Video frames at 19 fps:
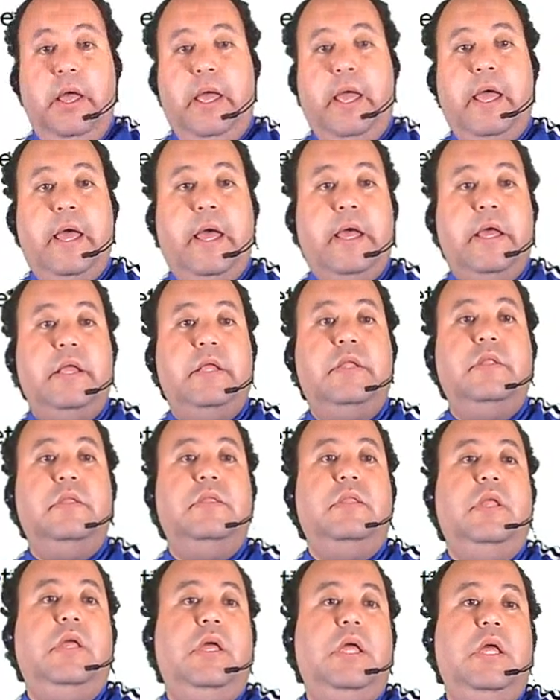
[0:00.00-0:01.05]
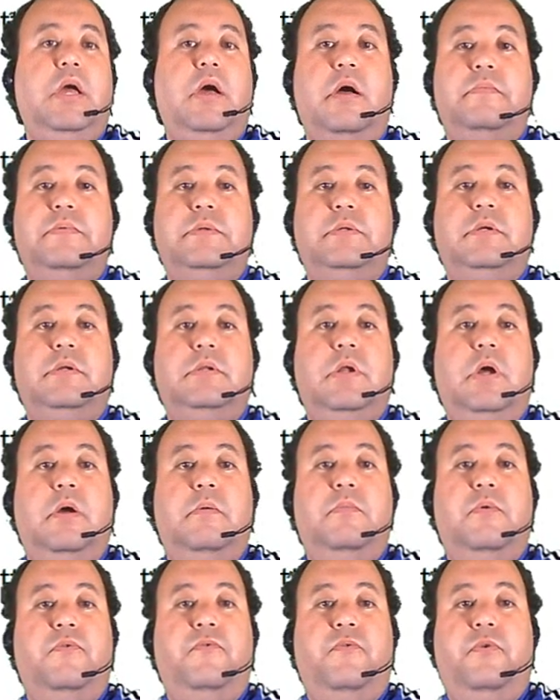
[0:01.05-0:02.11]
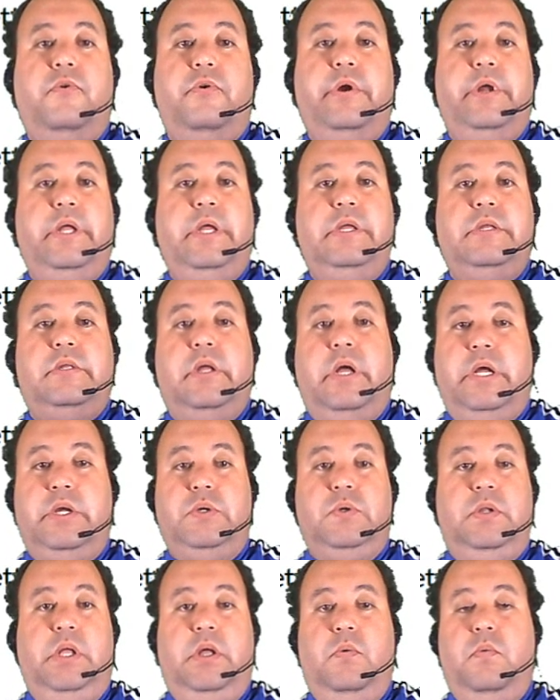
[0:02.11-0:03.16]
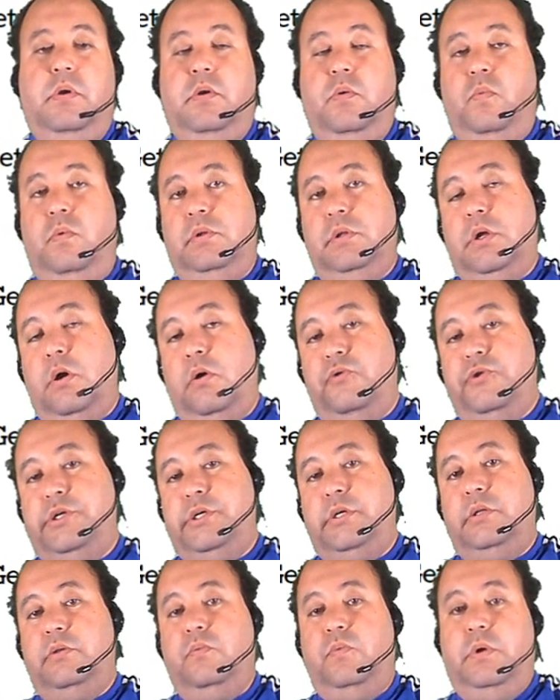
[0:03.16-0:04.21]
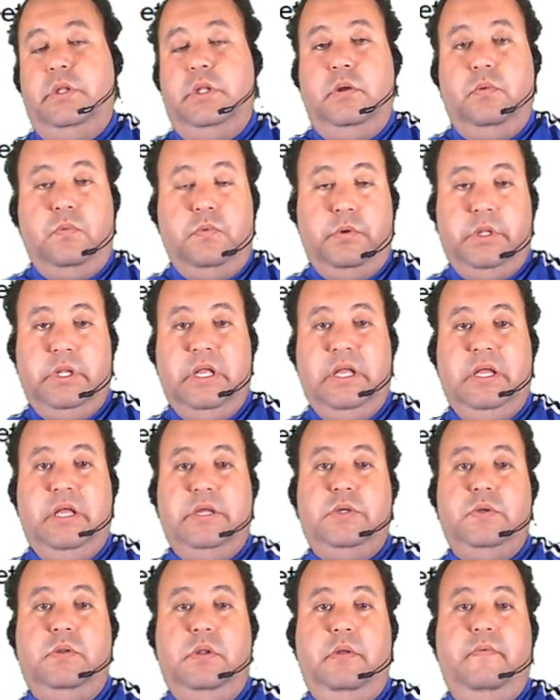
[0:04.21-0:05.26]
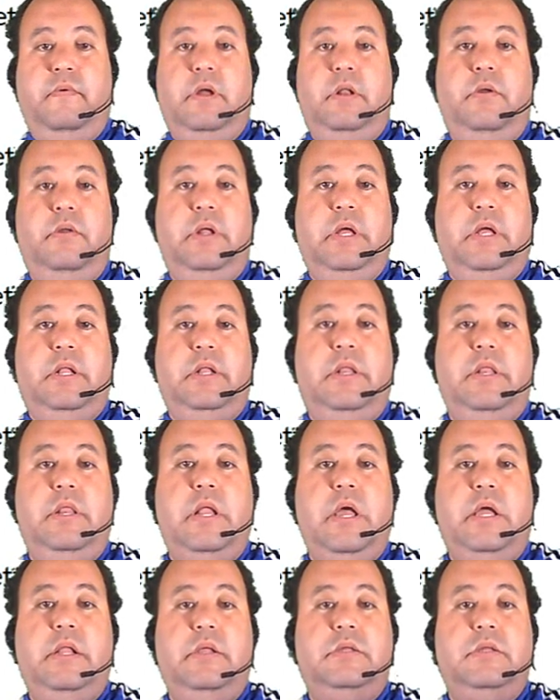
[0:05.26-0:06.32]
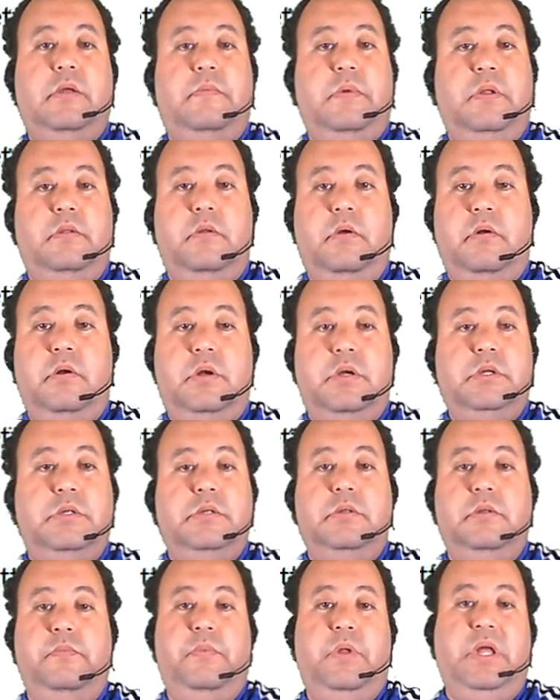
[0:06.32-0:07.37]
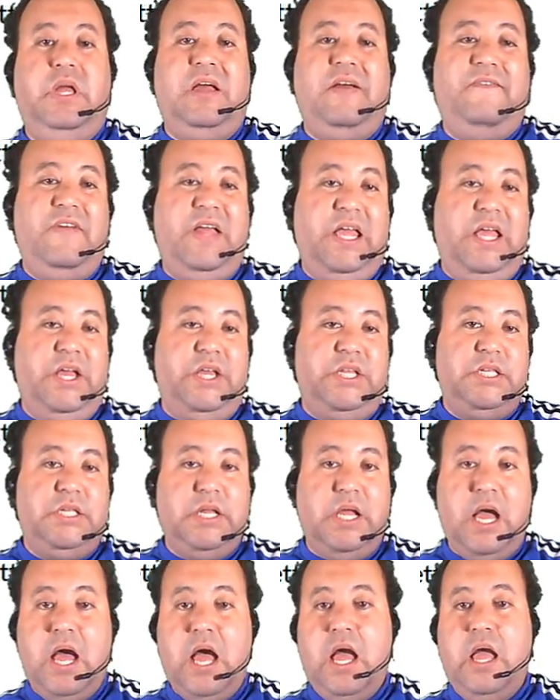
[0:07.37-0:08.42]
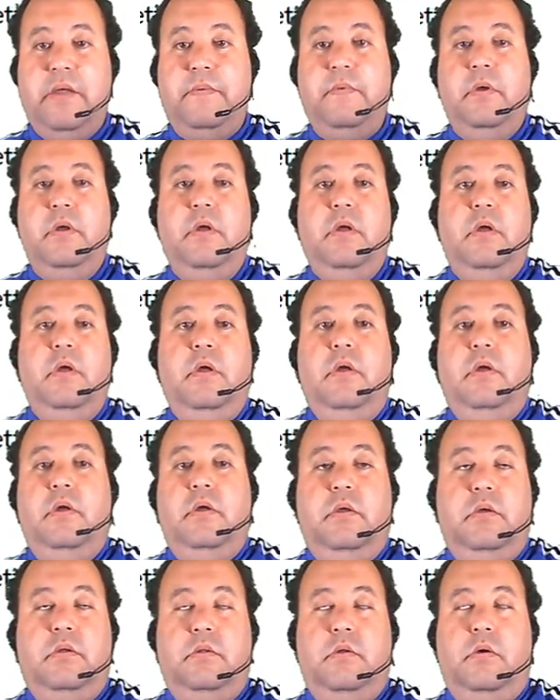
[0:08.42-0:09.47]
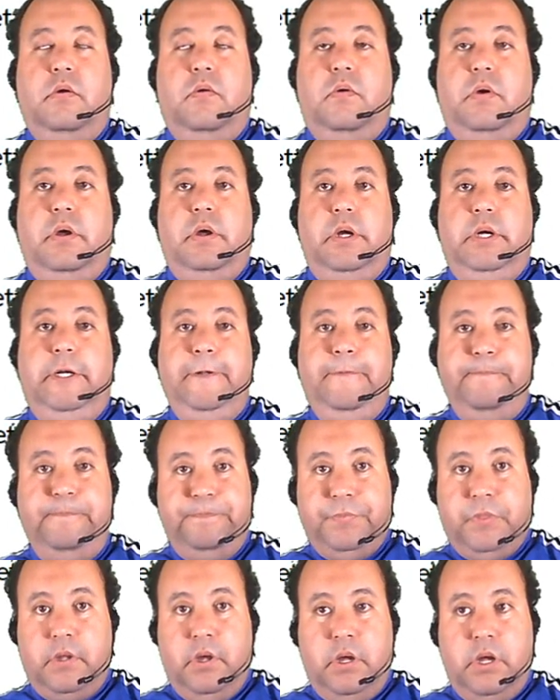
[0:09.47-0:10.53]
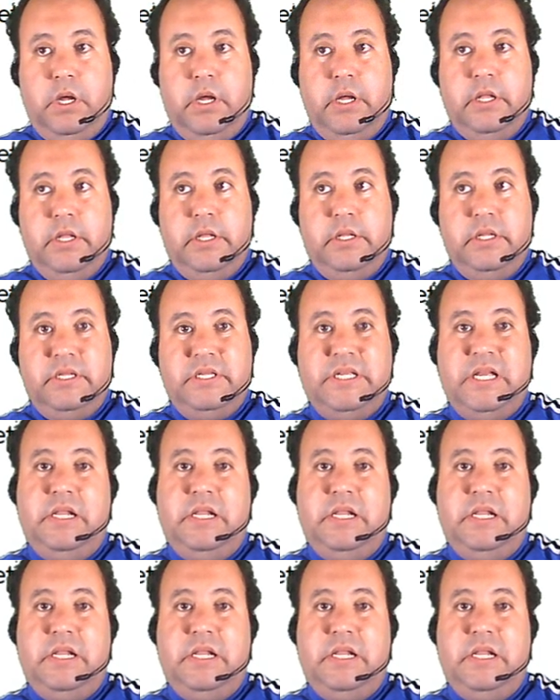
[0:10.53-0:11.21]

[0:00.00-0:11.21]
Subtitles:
And the upsell number 4 is actually one-on-one coaching with the wood, actually valued at $97 via Skype, you know, and